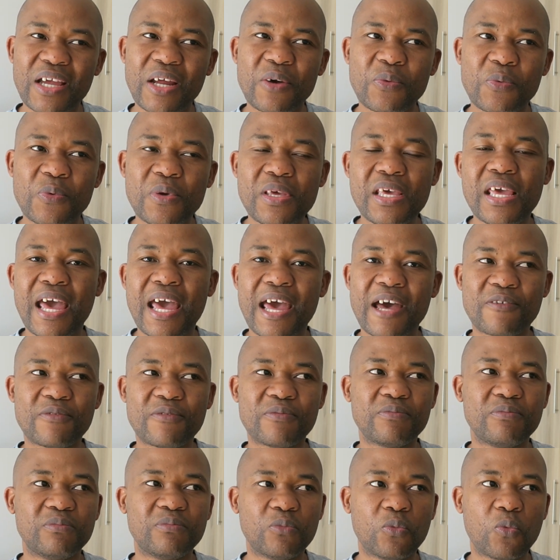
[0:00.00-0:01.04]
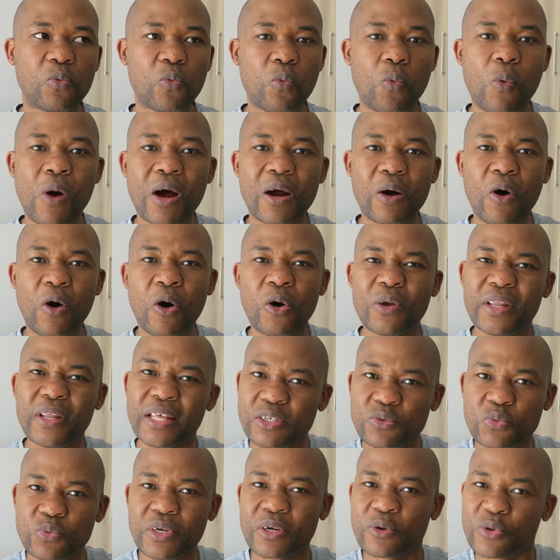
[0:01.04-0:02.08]
we have all
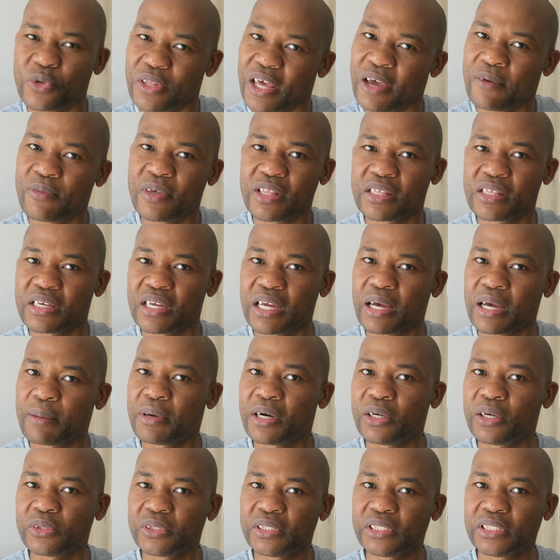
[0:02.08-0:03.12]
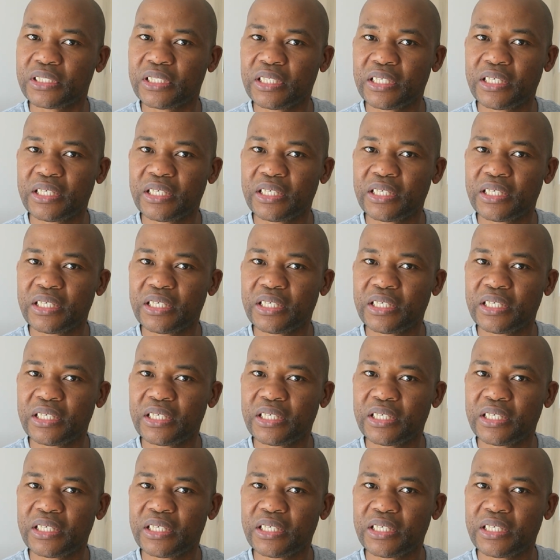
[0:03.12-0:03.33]
that we could ever think about.